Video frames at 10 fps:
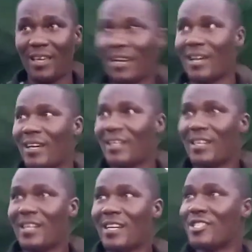year
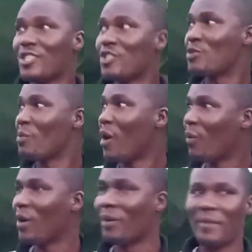it's a small
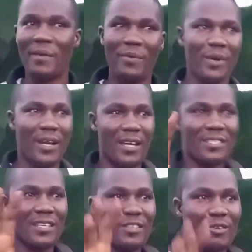one maybe when i
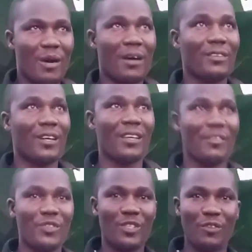take you out i'll
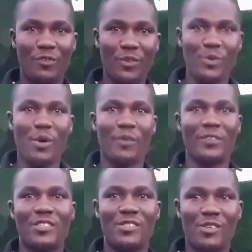give you the view of
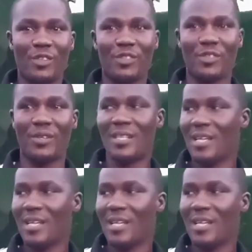this structure